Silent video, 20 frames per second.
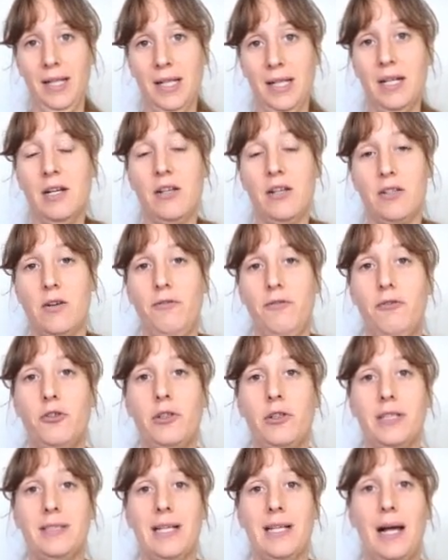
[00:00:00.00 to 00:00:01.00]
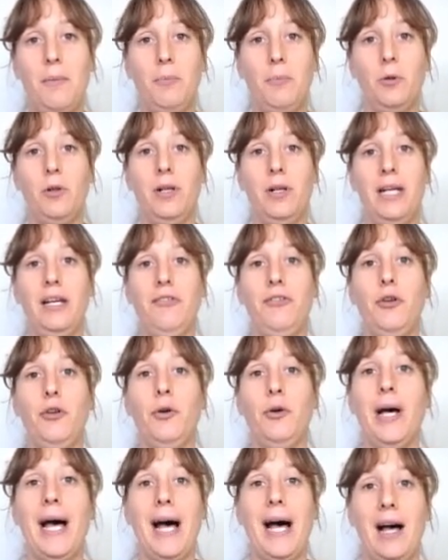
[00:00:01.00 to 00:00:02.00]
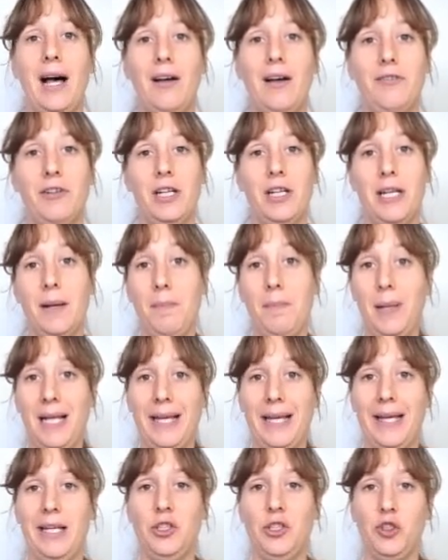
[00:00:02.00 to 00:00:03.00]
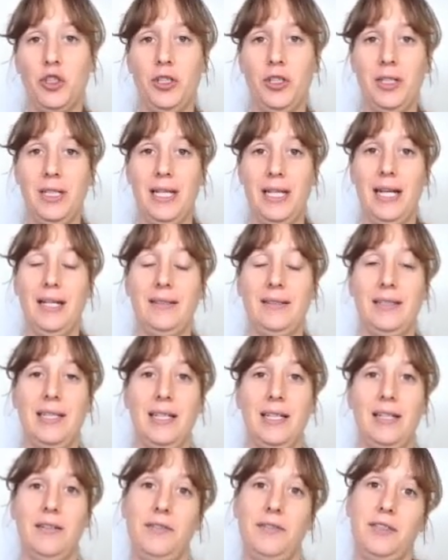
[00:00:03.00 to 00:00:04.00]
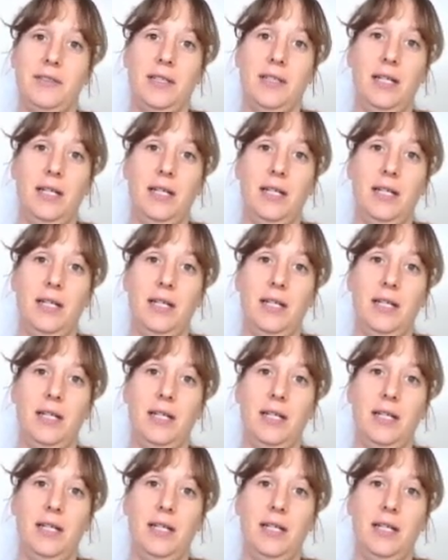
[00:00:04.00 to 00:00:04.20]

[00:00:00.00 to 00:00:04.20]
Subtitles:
So for example, if you have an application that gives